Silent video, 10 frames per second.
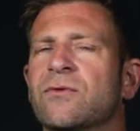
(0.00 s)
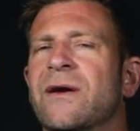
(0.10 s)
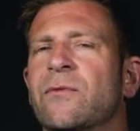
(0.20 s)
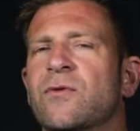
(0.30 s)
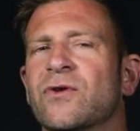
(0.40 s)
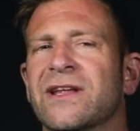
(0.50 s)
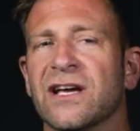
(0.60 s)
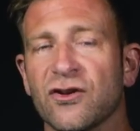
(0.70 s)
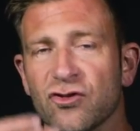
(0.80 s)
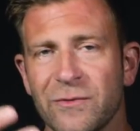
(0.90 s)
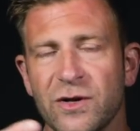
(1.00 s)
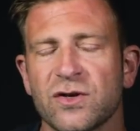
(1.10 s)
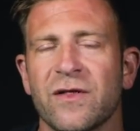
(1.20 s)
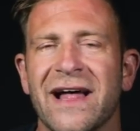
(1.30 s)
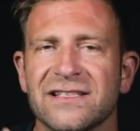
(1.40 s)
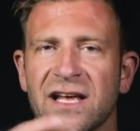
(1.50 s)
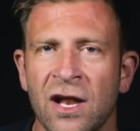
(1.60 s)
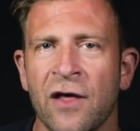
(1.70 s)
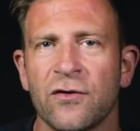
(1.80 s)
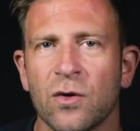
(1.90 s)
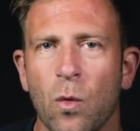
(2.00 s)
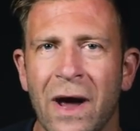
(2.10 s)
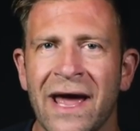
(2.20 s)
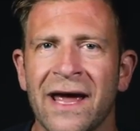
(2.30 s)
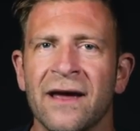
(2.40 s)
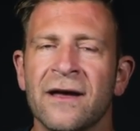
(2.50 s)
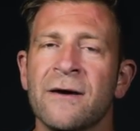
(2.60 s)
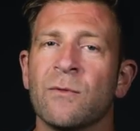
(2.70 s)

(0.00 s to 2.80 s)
that would really contribute. So that's another way.